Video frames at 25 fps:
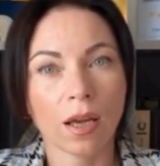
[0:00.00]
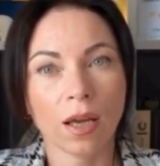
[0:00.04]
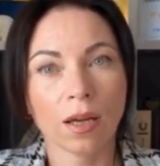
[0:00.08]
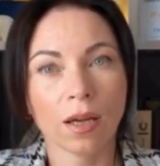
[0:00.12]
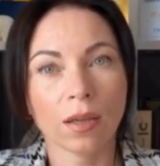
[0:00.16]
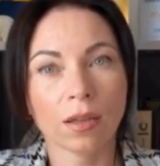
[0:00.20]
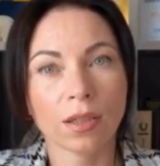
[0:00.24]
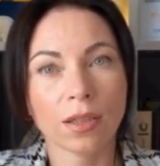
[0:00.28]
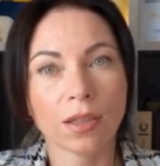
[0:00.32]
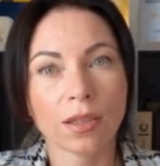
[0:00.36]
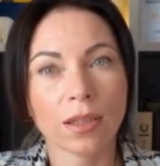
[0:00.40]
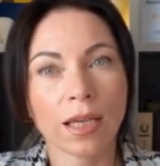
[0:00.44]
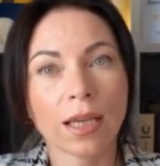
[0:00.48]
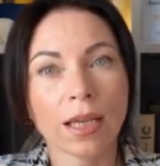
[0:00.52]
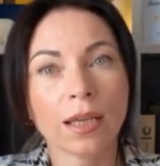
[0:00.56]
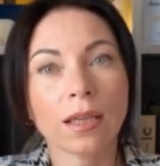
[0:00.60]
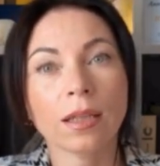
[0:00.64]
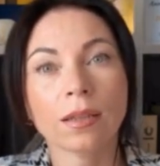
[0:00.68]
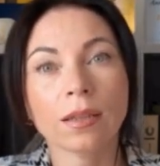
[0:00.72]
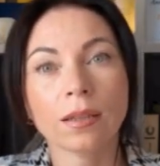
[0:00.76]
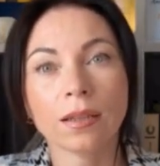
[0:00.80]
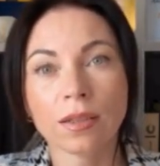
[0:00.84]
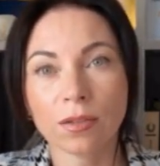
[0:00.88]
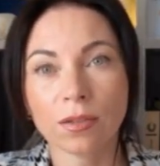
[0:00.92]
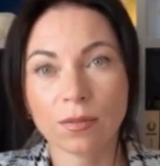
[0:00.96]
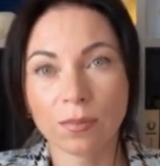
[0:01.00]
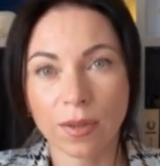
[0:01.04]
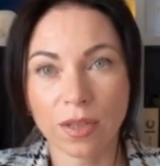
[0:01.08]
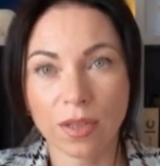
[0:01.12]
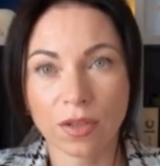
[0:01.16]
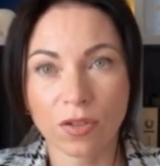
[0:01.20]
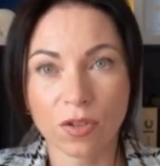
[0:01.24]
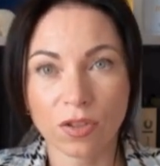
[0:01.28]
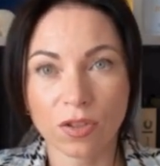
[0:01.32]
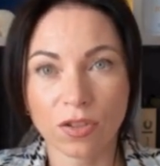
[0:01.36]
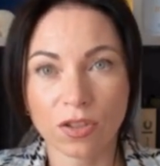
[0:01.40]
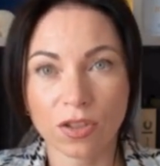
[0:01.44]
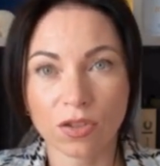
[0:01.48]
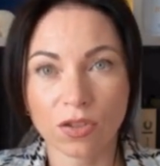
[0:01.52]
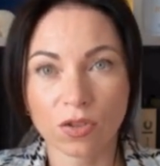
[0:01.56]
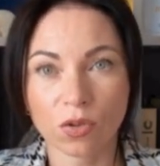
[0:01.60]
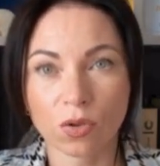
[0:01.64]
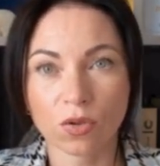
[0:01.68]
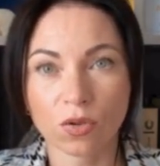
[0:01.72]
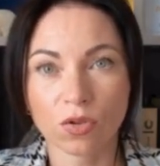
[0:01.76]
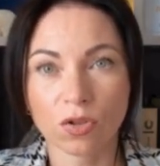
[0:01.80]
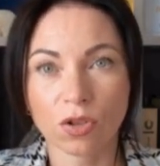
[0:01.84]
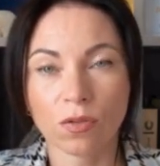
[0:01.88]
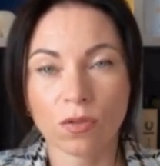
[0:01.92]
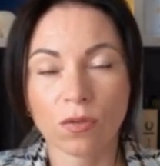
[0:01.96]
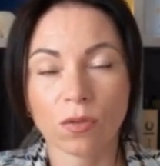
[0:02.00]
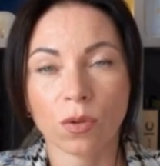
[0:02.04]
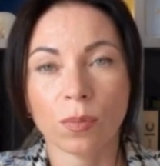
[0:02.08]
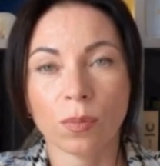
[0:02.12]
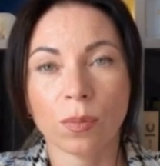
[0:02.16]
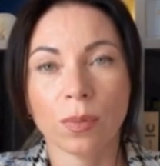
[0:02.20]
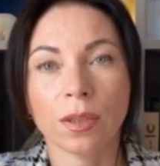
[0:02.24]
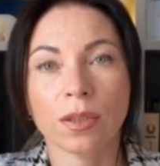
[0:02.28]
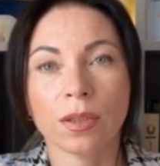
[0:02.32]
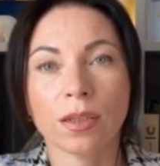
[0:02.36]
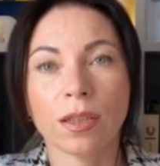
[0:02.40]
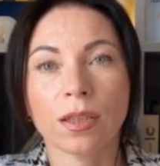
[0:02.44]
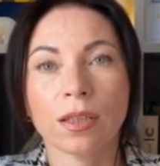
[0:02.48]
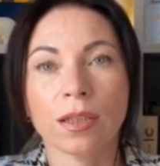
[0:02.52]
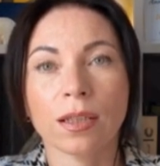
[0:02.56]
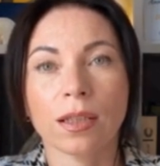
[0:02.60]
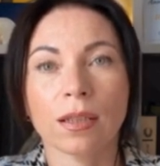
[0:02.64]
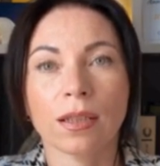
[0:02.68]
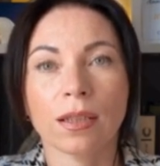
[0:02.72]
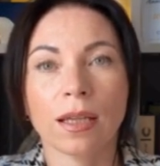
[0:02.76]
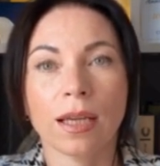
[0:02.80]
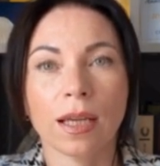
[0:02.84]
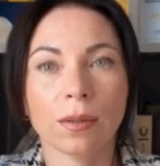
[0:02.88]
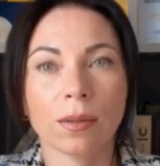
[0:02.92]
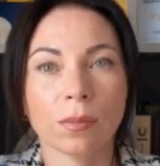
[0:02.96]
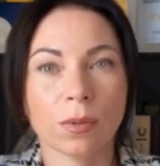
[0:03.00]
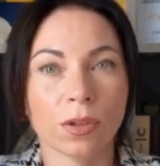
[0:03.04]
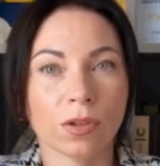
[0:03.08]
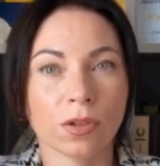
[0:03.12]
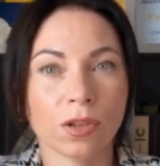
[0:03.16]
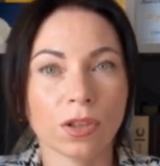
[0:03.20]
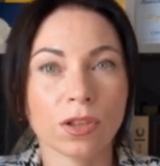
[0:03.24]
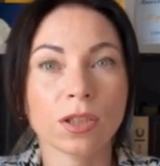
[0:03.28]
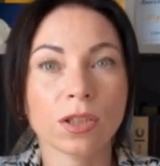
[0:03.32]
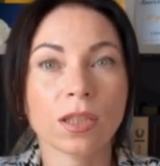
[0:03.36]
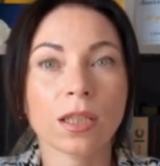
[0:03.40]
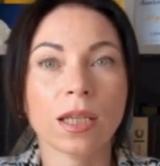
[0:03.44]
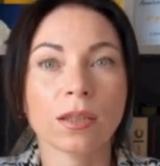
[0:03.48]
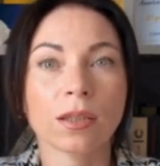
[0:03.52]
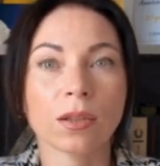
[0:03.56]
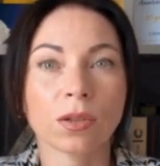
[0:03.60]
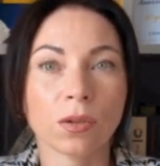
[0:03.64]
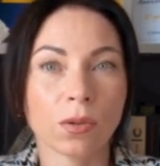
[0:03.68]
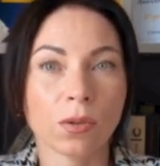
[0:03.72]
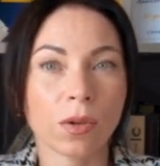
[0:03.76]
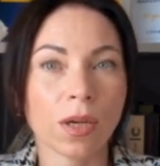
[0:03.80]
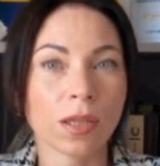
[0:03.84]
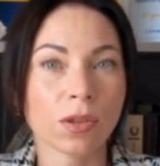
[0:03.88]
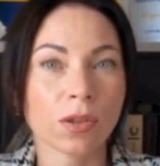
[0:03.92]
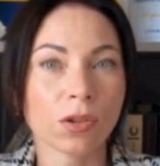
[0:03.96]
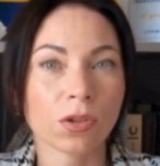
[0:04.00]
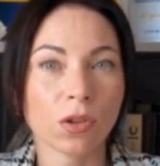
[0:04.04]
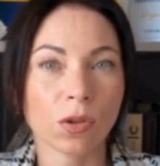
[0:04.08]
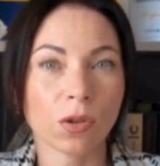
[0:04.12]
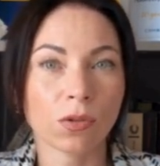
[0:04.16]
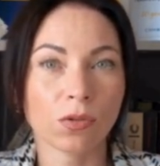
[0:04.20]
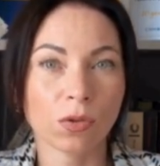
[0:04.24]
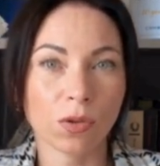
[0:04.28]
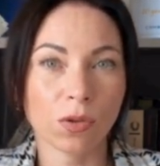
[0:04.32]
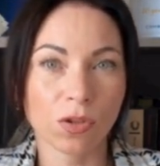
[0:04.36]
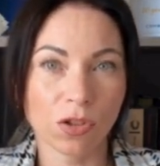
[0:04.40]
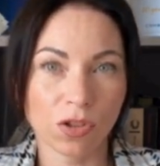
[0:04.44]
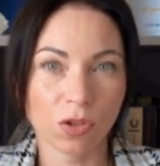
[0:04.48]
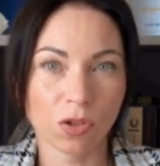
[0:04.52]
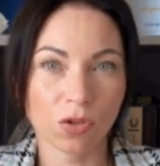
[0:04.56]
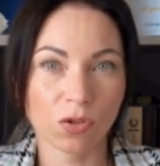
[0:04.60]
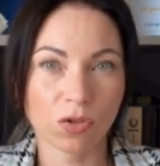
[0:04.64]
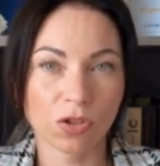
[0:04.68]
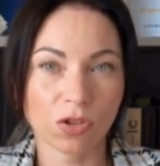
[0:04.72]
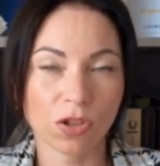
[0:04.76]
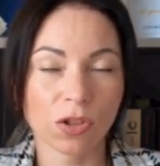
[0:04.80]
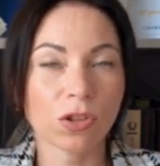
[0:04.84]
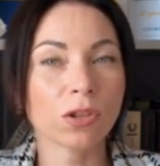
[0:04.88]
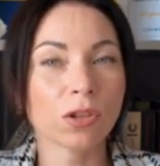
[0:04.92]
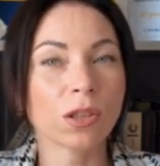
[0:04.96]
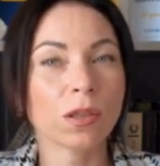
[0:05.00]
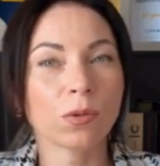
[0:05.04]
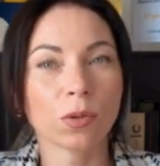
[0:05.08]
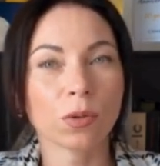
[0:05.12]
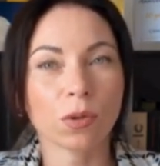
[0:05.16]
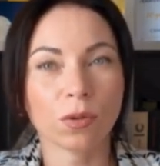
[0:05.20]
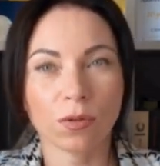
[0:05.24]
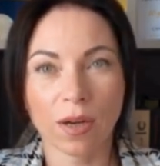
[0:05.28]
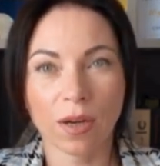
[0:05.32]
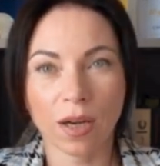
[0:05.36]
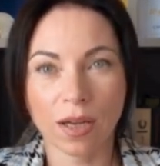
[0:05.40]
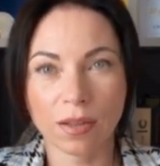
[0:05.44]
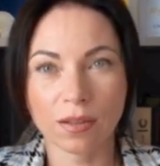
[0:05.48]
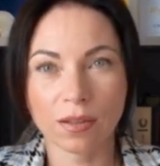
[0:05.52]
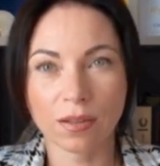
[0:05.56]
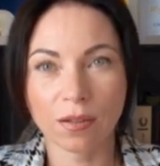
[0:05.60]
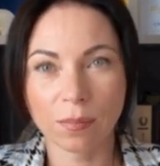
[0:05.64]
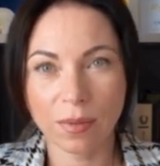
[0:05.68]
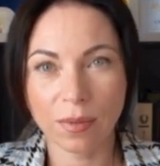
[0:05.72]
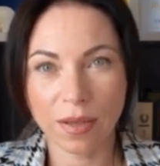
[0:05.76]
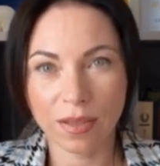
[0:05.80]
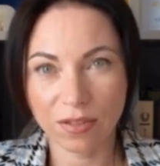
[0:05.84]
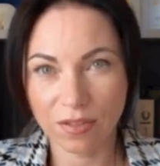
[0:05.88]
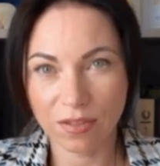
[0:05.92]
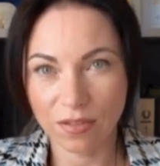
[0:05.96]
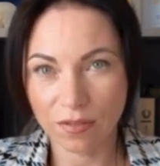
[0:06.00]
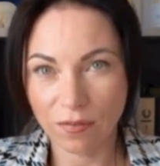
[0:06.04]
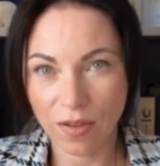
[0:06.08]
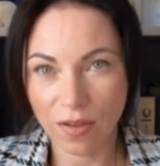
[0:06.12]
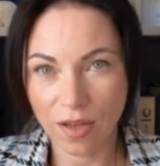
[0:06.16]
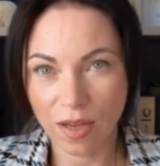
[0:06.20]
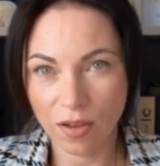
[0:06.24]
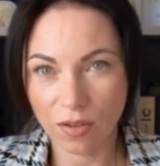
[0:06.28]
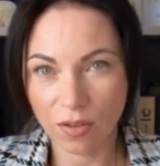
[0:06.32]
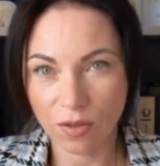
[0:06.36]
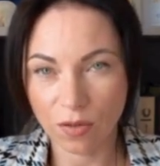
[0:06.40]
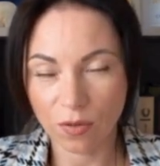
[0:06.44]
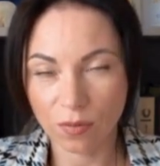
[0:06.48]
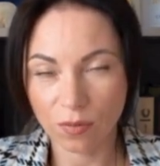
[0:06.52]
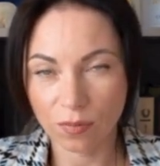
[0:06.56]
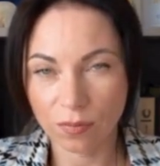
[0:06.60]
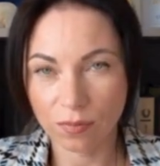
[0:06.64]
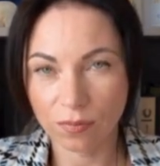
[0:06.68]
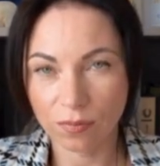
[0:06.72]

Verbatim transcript: Understanding this matrix is crucial for businesses aiming to select the right software solutions that provide the best value.